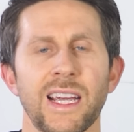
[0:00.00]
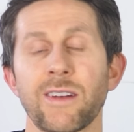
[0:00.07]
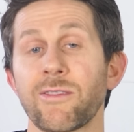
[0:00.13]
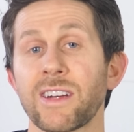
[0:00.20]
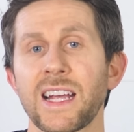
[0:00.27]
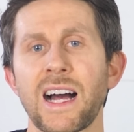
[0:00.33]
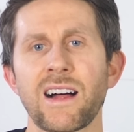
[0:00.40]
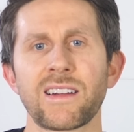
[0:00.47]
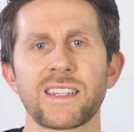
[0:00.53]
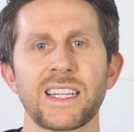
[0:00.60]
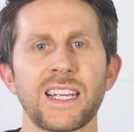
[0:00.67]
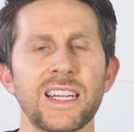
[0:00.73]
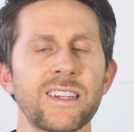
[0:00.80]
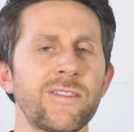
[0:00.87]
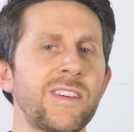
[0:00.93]
In
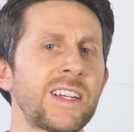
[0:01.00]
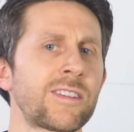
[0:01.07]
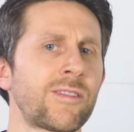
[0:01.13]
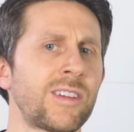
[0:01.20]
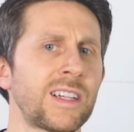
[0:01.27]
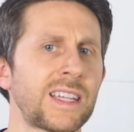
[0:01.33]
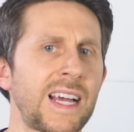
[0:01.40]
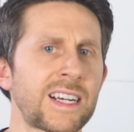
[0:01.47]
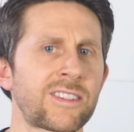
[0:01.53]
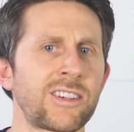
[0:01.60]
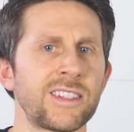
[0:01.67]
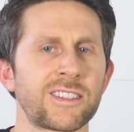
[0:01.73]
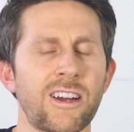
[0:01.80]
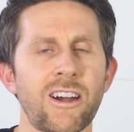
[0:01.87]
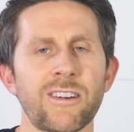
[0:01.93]
reality, individual
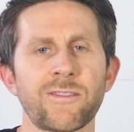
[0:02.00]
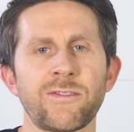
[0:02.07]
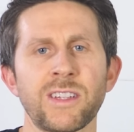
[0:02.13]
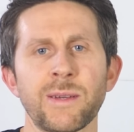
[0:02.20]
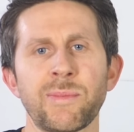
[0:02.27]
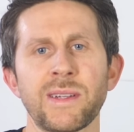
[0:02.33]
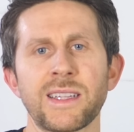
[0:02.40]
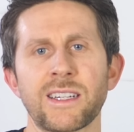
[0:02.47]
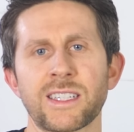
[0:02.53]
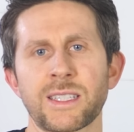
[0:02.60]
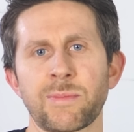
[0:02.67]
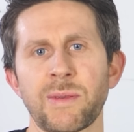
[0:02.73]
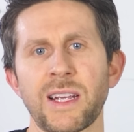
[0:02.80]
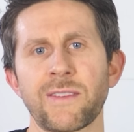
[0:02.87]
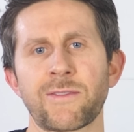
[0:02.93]
electrons aren't flipping their
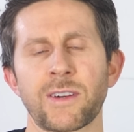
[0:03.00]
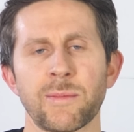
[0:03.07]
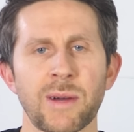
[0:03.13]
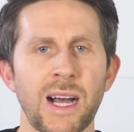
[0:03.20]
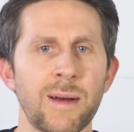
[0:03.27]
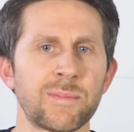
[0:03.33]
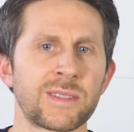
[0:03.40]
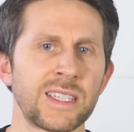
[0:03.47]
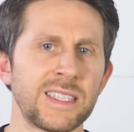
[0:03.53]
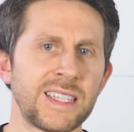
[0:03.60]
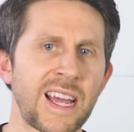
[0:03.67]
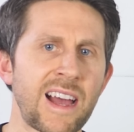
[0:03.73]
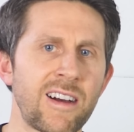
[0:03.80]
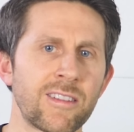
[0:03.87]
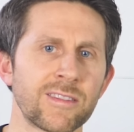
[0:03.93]
spin from up to
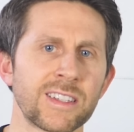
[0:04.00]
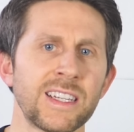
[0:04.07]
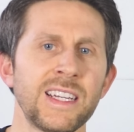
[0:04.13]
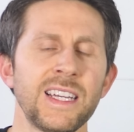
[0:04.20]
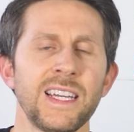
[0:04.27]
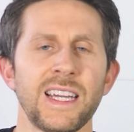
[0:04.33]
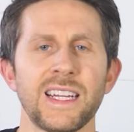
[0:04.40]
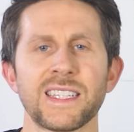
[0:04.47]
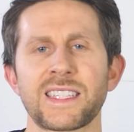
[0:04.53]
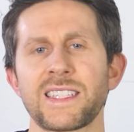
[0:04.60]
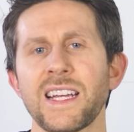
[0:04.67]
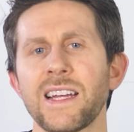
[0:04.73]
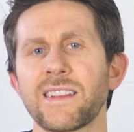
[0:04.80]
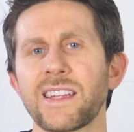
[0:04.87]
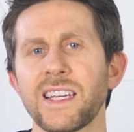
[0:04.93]
down.
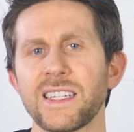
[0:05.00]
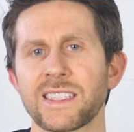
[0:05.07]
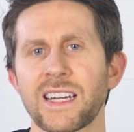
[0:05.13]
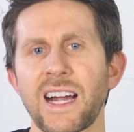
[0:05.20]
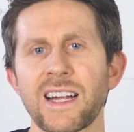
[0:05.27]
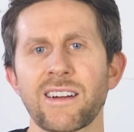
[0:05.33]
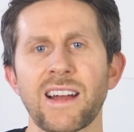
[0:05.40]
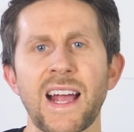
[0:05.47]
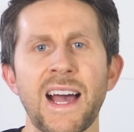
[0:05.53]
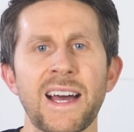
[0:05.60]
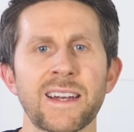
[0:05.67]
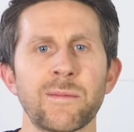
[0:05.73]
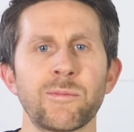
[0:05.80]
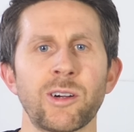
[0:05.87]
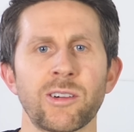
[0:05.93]
Instead, the entire atom